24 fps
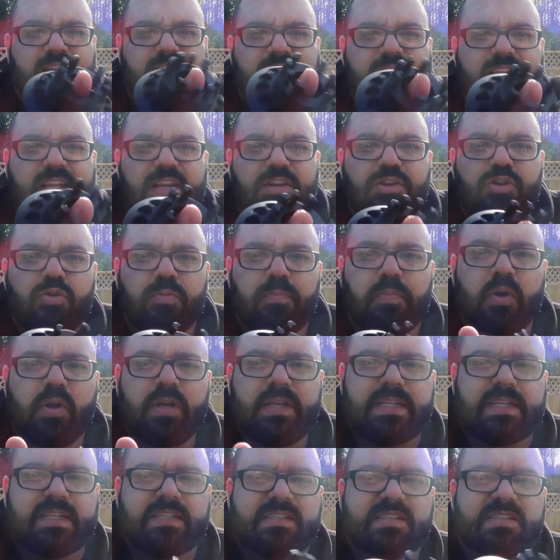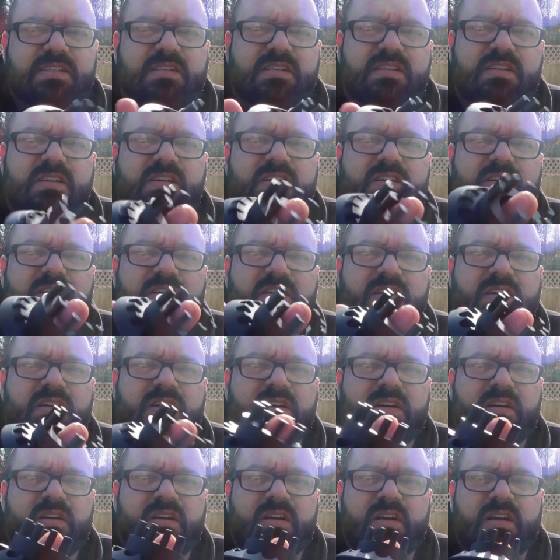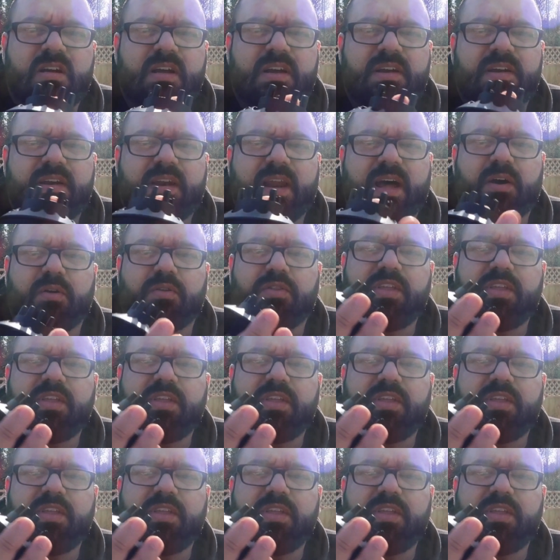there new pulleys? Now